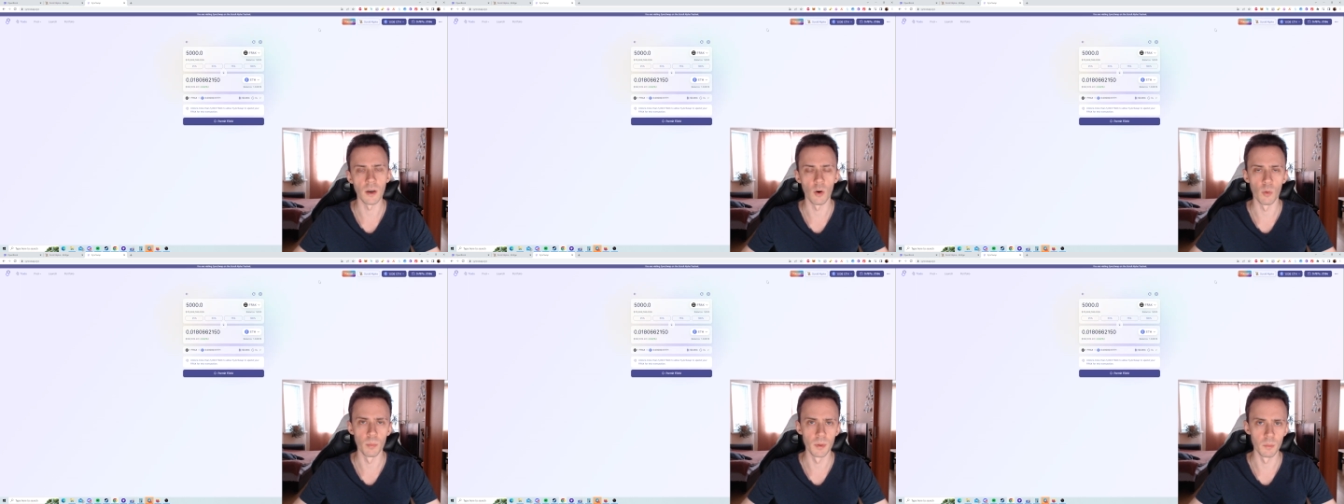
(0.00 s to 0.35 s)

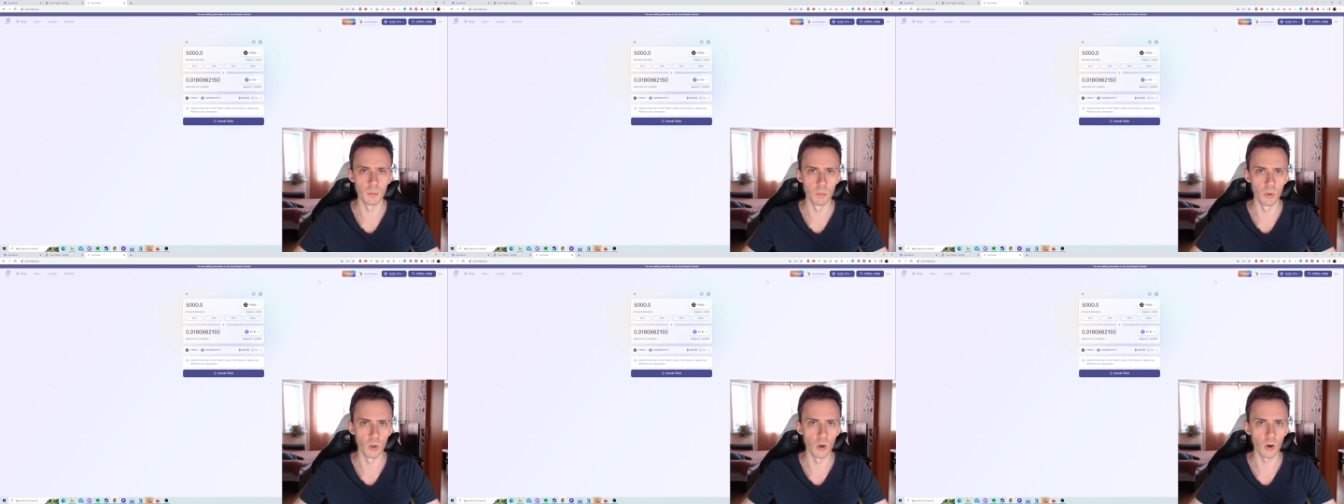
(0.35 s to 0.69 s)

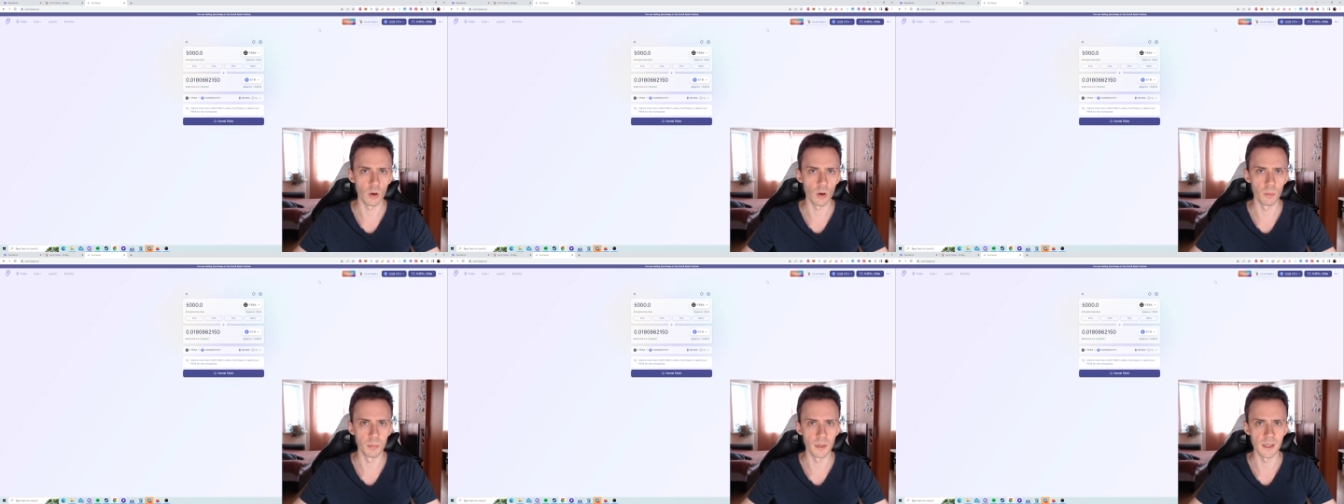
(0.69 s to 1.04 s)

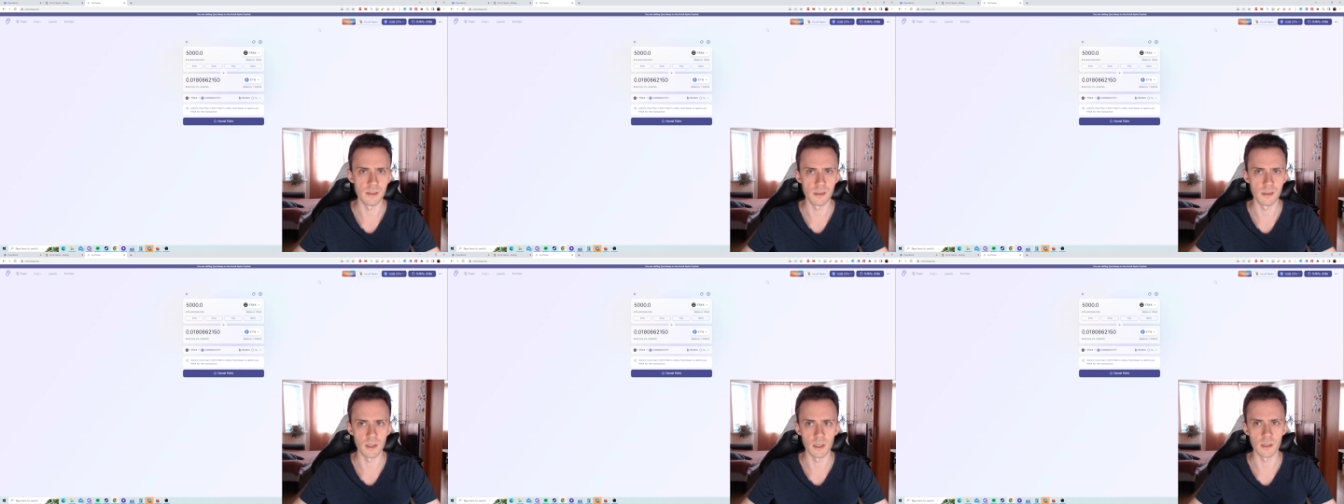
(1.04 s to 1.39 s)
OpenBlock
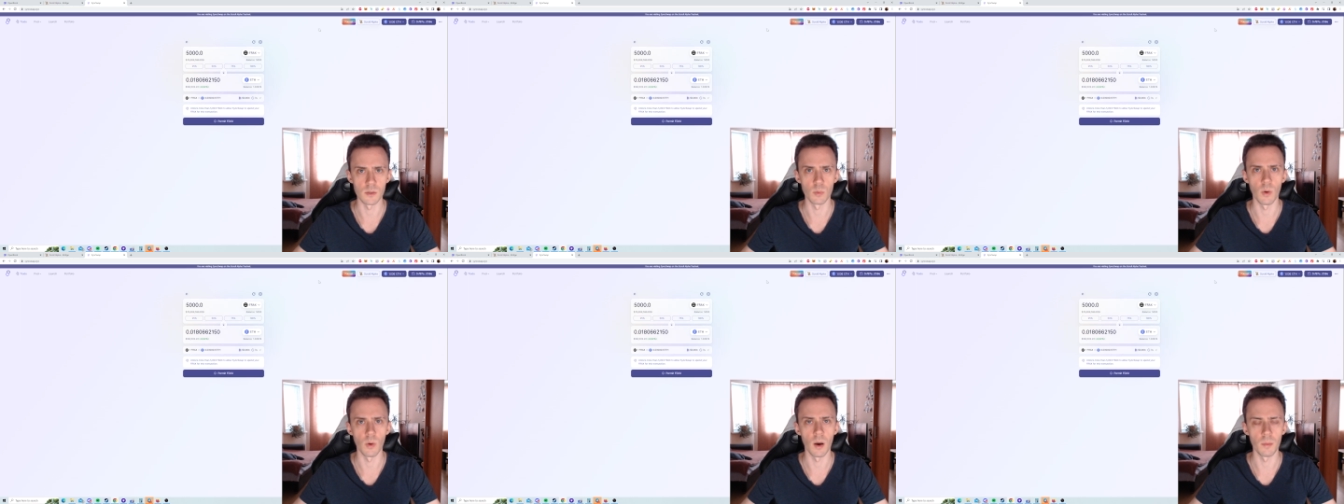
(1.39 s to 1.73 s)
plus
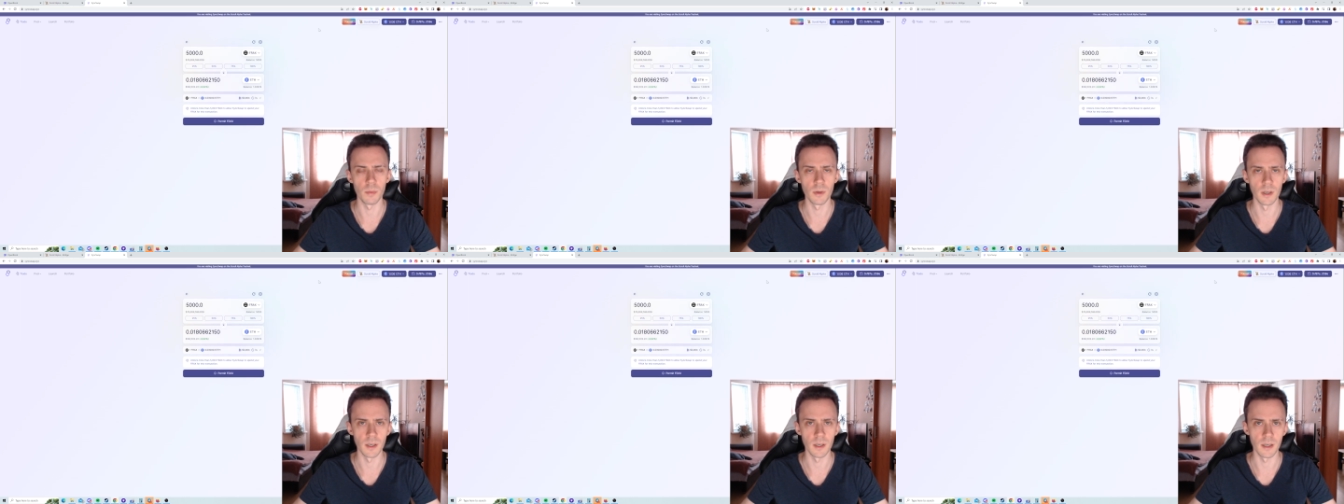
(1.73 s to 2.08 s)

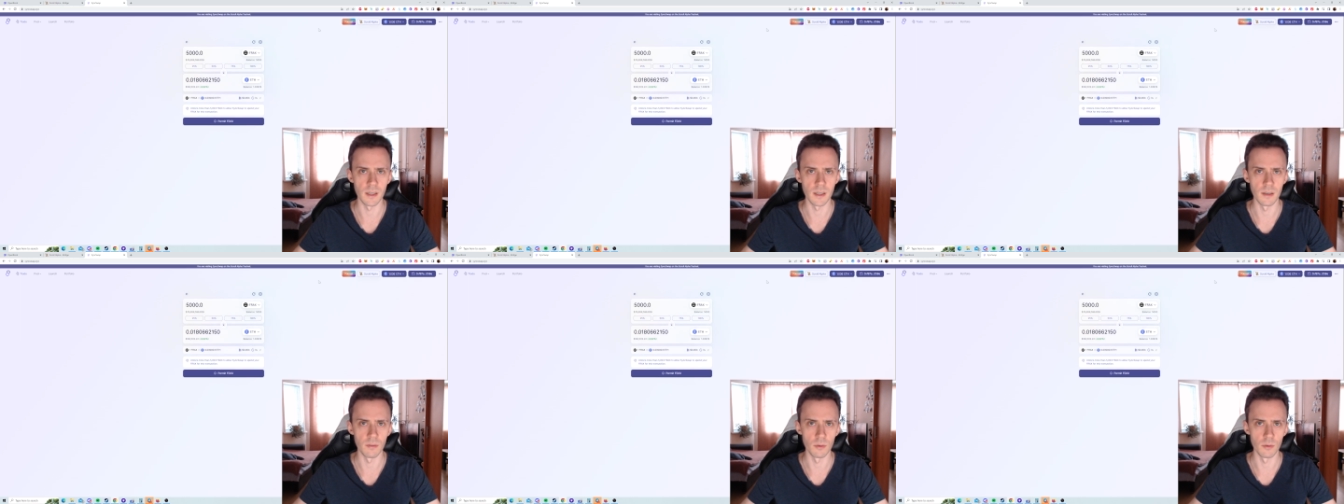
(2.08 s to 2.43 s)
SyncSwap gonna
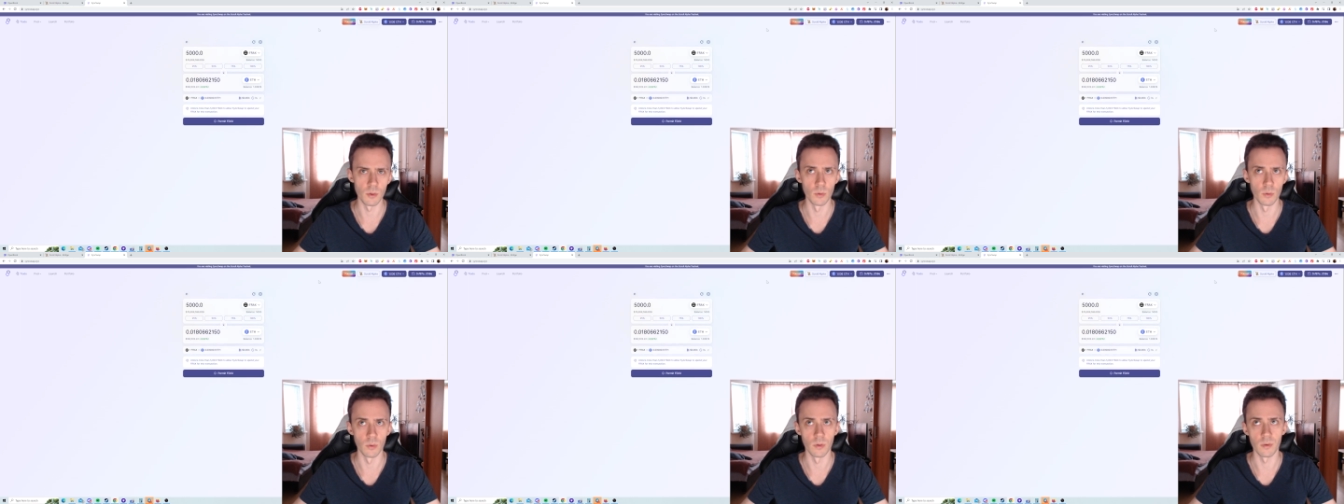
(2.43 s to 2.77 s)
give
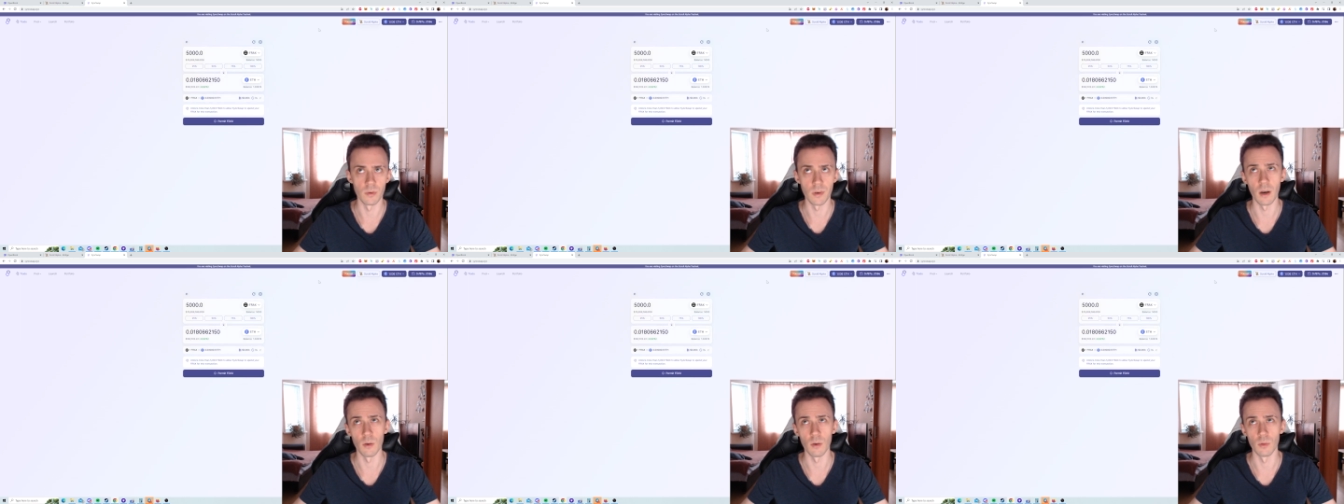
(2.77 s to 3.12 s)
you
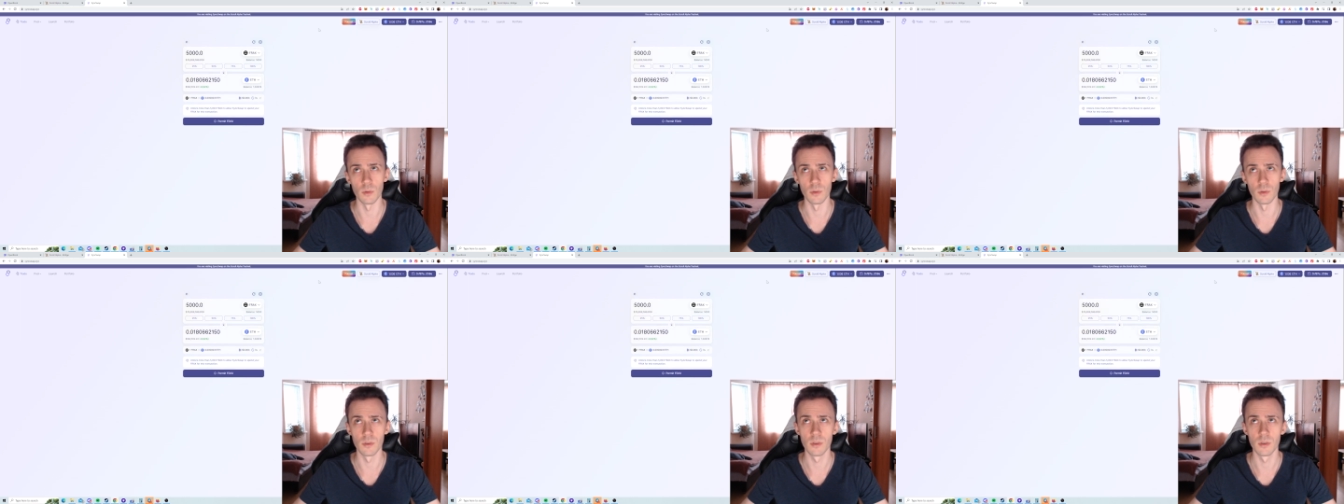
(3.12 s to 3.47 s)

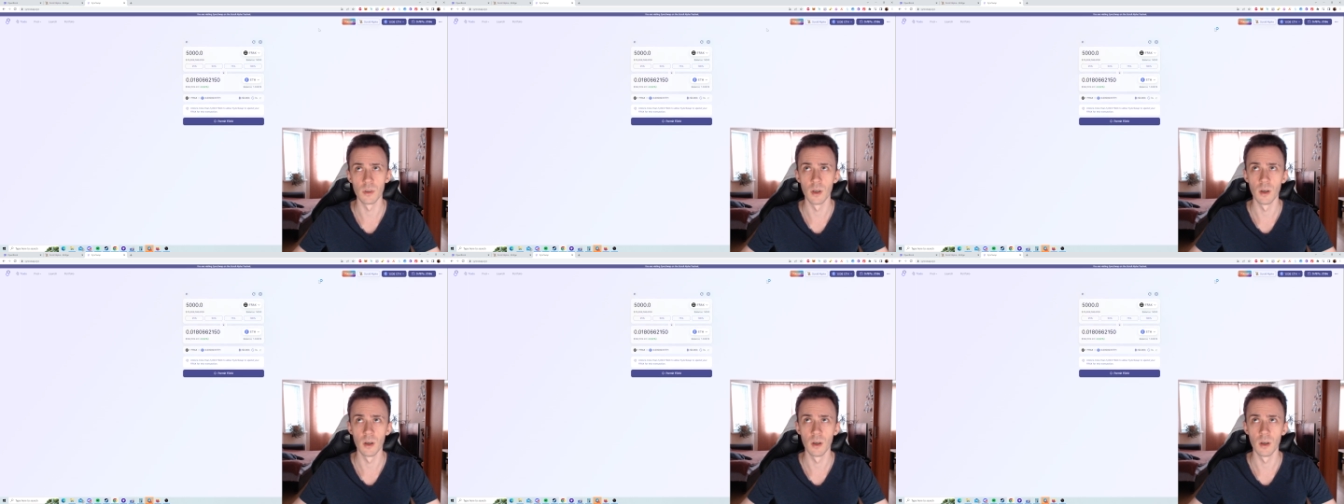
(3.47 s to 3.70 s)
around zero